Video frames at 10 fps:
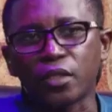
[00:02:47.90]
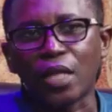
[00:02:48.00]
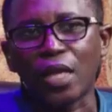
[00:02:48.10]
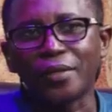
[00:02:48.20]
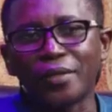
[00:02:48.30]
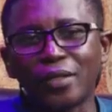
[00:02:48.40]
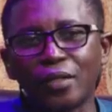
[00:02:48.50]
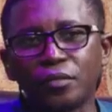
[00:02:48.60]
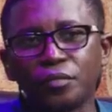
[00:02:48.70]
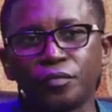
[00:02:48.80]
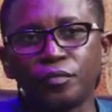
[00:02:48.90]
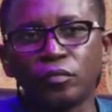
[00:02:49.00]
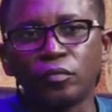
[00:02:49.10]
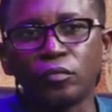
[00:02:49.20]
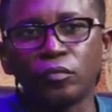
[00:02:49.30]
standing
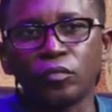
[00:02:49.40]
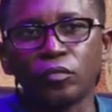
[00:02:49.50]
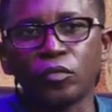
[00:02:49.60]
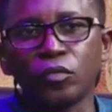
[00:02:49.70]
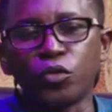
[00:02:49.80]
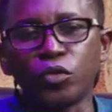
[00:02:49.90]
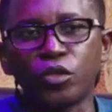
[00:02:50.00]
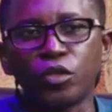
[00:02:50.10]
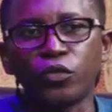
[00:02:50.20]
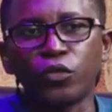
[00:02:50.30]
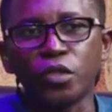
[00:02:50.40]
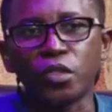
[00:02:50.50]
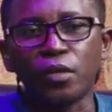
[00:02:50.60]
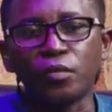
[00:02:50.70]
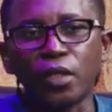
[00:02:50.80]
position for
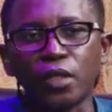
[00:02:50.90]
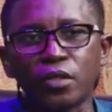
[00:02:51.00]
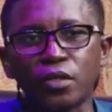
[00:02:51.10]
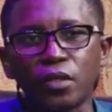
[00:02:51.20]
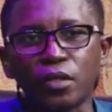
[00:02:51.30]
JAMB that